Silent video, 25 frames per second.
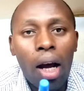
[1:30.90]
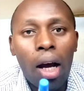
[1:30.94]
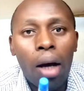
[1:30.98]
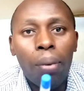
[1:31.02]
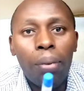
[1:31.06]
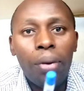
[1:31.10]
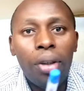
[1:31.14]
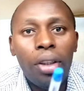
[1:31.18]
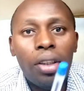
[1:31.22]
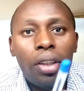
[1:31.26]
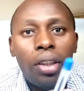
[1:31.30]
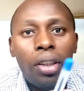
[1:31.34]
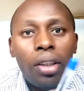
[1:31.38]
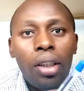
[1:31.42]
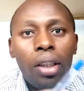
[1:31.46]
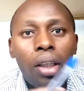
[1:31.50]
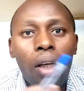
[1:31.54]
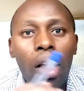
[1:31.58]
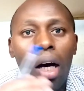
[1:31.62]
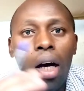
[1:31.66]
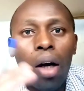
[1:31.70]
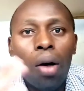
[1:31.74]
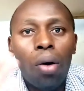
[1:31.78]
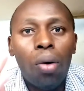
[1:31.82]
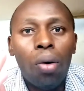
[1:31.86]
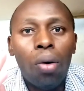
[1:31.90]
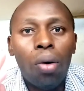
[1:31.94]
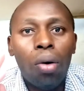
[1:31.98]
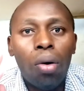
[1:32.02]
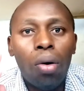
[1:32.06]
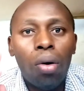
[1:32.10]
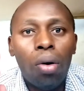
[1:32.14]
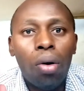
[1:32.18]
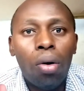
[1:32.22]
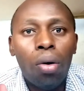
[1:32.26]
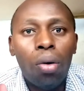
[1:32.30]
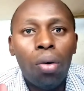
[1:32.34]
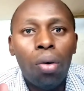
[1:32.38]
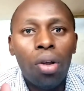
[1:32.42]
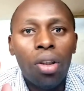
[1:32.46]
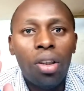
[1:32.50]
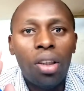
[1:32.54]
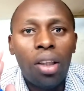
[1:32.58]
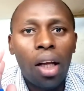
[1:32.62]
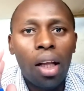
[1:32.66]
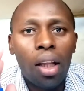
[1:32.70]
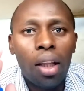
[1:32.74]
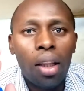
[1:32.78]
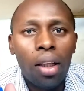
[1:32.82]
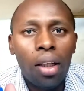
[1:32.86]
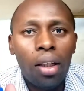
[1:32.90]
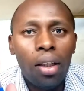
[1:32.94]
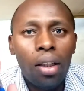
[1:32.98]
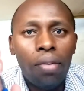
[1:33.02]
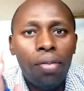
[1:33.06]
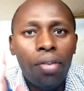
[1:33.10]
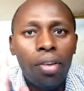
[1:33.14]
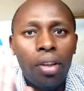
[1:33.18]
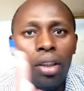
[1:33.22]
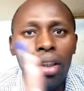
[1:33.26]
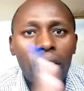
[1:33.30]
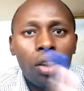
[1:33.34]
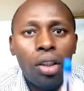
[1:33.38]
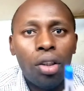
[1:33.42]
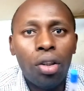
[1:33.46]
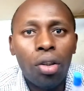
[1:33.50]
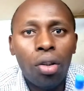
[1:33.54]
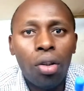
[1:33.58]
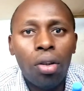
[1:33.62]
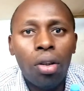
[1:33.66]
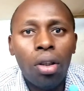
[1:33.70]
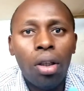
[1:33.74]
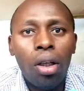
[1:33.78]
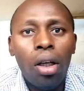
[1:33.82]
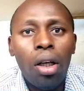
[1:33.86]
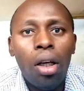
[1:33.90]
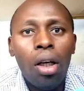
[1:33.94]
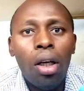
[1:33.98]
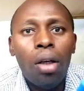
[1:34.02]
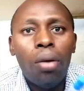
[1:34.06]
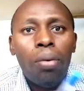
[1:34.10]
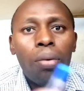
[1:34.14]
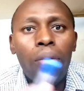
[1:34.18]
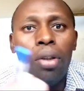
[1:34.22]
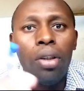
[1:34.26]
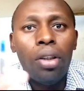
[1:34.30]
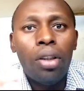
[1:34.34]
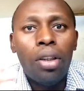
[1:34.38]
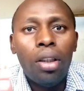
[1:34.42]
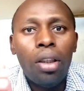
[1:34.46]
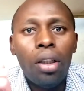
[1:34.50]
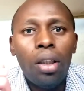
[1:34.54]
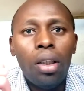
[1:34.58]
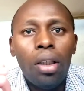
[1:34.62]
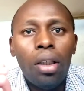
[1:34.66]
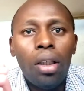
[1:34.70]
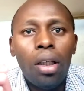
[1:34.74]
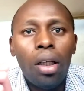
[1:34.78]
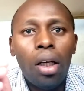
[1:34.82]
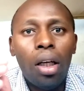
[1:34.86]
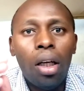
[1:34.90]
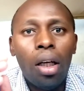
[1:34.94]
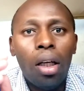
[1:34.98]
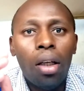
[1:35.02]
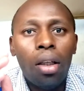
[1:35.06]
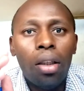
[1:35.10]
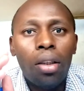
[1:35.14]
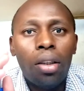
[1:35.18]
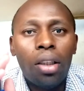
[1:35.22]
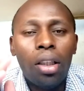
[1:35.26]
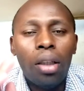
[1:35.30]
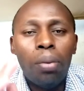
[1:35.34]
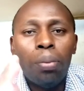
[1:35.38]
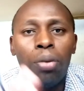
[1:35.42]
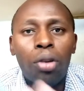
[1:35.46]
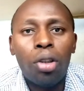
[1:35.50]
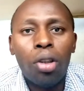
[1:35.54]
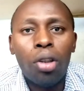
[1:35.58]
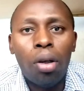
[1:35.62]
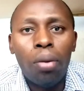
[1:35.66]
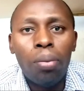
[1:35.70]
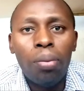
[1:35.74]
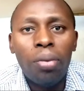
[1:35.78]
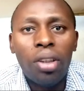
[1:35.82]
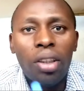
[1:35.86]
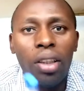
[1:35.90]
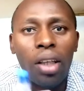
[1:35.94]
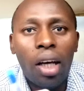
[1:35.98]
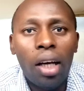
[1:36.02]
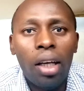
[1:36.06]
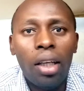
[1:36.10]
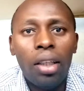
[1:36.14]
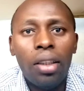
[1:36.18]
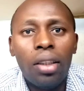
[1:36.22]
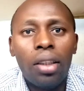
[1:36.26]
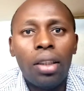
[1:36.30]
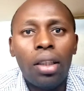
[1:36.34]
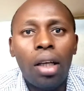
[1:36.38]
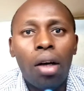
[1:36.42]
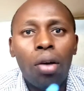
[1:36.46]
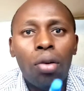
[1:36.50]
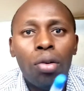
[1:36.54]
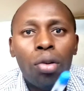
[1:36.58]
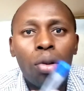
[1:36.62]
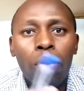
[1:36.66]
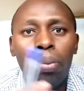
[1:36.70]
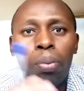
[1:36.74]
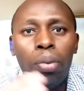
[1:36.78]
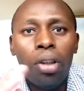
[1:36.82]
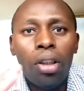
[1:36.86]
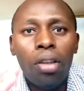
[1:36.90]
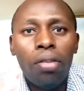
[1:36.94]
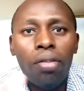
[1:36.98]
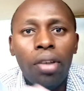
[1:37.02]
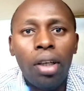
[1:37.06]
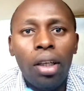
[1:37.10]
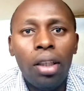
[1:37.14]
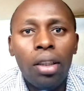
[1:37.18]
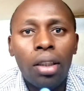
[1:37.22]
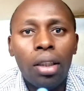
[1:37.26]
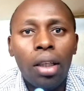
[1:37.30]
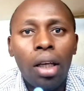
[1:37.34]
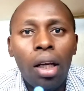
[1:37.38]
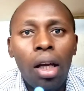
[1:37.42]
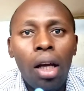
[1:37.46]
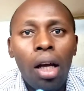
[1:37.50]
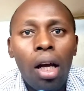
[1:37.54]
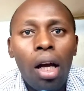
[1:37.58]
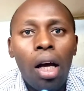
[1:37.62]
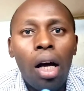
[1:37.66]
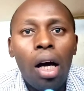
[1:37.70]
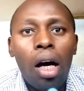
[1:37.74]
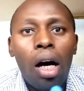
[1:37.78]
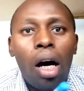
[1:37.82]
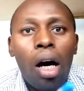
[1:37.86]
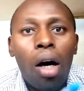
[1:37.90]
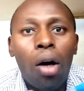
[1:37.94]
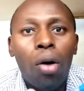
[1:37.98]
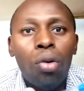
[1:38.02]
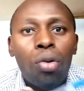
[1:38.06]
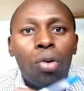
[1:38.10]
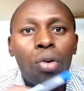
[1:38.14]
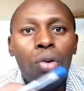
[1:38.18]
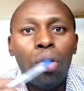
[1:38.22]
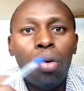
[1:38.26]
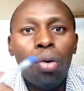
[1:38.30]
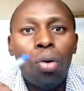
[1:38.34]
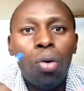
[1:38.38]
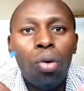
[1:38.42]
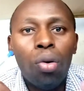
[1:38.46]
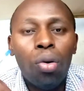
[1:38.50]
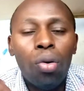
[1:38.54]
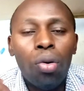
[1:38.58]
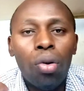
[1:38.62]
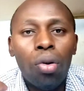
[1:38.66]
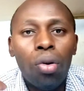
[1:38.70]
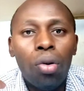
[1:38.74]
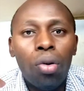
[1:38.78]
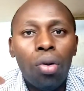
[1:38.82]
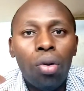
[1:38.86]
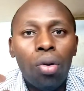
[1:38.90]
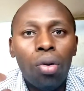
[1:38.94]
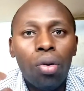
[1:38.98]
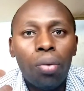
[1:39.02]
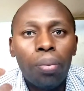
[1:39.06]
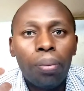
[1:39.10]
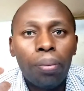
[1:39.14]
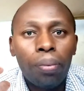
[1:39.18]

We see what are the definition, we see symptoms, signs, how to prevent, how to